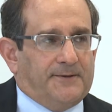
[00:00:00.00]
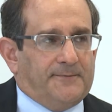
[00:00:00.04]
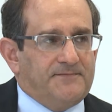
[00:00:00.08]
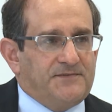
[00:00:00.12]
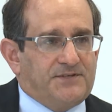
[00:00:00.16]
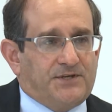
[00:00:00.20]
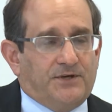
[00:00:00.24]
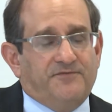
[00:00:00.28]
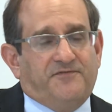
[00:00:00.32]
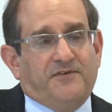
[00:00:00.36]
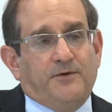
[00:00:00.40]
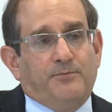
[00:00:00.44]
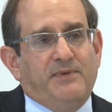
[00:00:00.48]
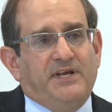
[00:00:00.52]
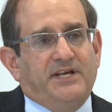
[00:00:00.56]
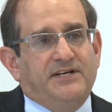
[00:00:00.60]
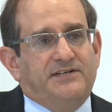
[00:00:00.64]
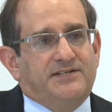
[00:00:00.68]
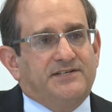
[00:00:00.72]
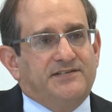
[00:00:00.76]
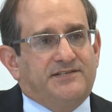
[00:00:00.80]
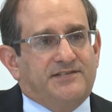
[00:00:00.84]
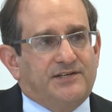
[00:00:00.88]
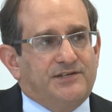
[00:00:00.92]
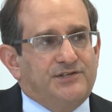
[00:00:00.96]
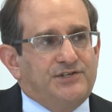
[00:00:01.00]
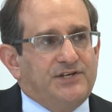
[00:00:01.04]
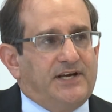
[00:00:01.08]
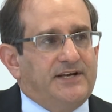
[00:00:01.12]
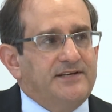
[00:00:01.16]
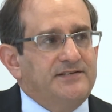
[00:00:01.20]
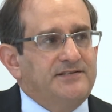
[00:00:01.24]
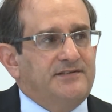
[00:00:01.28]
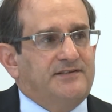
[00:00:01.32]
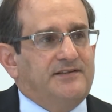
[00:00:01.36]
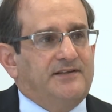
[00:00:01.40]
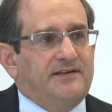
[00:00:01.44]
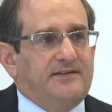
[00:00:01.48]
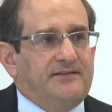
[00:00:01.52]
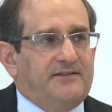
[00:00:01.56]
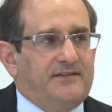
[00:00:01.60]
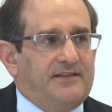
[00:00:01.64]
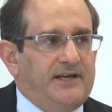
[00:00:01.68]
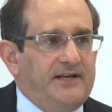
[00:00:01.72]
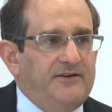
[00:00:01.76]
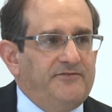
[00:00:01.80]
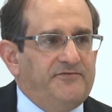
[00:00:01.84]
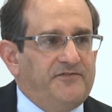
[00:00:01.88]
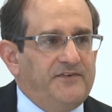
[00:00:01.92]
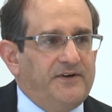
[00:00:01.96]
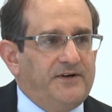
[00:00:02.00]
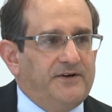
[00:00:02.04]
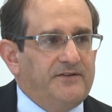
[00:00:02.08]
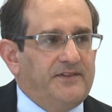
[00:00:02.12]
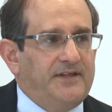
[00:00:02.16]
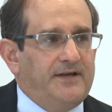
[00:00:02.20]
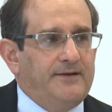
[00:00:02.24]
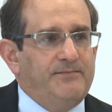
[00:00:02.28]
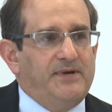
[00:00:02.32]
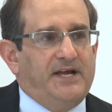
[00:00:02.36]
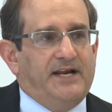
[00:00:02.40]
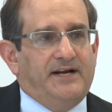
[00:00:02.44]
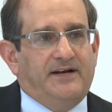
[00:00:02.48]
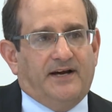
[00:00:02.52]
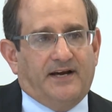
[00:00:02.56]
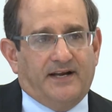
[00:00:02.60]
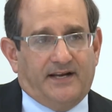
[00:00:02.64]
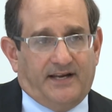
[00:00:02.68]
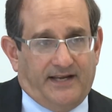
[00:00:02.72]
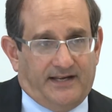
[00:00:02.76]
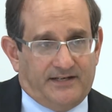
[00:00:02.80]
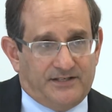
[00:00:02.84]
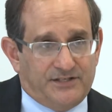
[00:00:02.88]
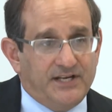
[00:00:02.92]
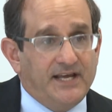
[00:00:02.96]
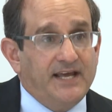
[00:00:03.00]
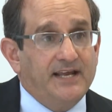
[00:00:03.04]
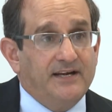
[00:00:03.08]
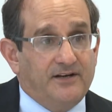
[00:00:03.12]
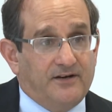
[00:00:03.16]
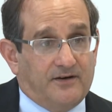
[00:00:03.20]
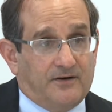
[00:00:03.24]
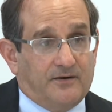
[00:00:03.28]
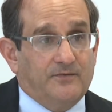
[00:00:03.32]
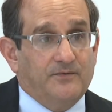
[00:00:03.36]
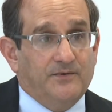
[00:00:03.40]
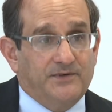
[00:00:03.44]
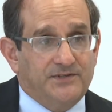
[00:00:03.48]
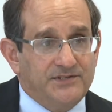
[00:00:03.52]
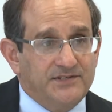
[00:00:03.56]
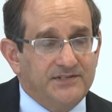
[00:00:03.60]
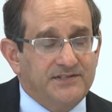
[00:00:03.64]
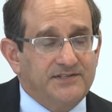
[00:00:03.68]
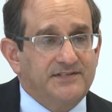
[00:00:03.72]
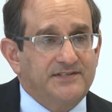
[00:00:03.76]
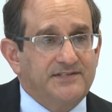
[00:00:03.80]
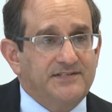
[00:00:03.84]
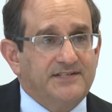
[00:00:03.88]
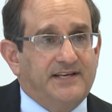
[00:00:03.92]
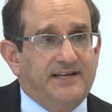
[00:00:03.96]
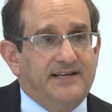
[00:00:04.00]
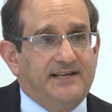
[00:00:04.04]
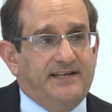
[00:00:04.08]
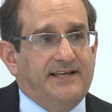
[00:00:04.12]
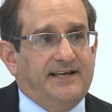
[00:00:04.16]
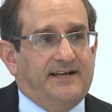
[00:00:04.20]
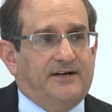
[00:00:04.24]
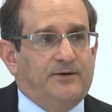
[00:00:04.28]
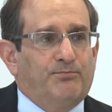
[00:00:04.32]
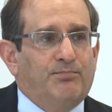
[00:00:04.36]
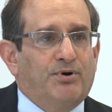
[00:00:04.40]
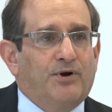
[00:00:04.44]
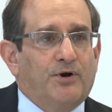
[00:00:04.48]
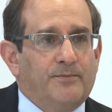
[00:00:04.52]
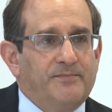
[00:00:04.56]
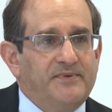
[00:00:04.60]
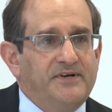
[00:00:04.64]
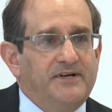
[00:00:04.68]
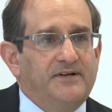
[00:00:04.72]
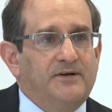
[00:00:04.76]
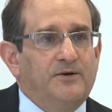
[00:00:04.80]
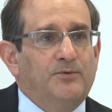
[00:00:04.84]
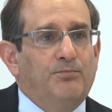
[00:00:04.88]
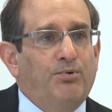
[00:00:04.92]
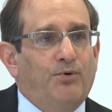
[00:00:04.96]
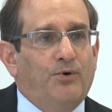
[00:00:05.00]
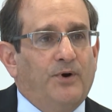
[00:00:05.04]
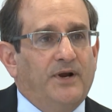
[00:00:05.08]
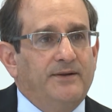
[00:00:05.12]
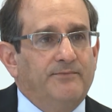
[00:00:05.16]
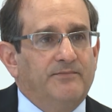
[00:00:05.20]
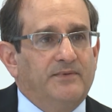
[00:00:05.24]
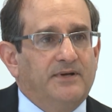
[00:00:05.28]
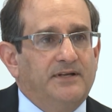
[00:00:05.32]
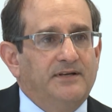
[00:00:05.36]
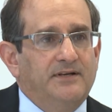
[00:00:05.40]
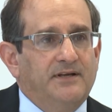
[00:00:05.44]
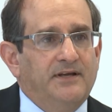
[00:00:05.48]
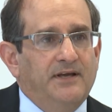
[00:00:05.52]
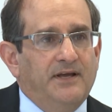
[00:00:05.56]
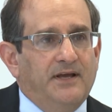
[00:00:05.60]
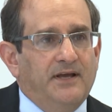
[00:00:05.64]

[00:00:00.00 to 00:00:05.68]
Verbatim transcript: So, if you mean to suggest that they fear they may not get tenure, which is to say, get a permanent appointment,